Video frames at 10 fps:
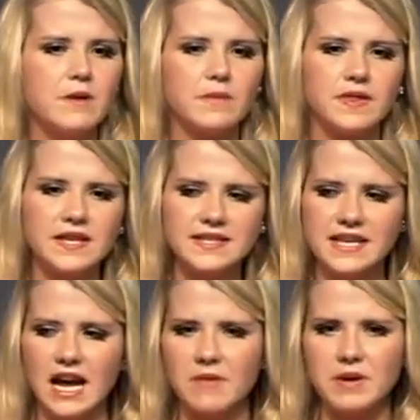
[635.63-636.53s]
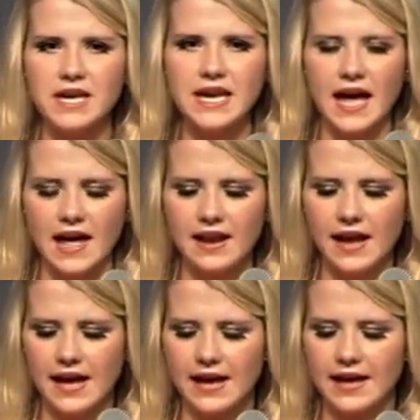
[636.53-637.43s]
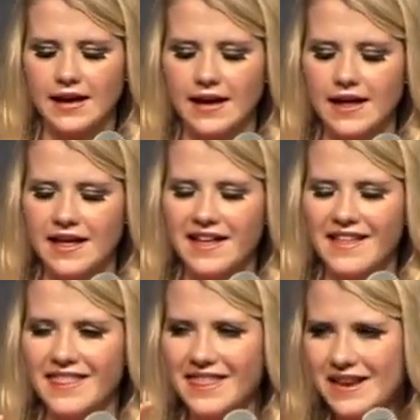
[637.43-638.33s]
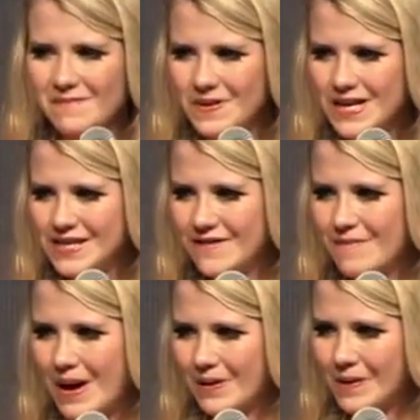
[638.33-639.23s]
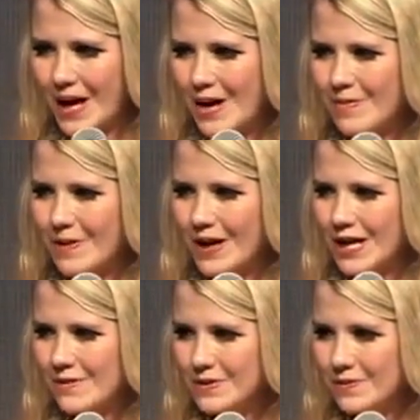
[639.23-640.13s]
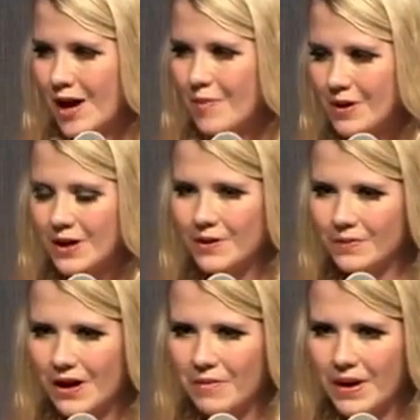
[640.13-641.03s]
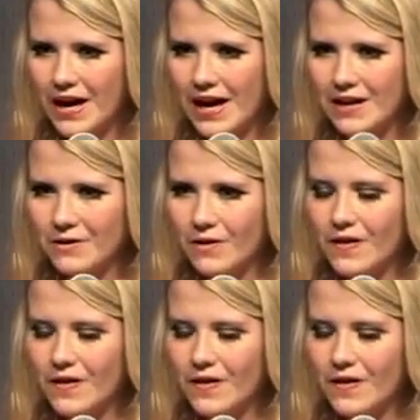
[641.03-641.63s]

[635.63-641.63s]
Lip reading: But this time he had a thin piece of metal cable and he was wrapping it around my ankle.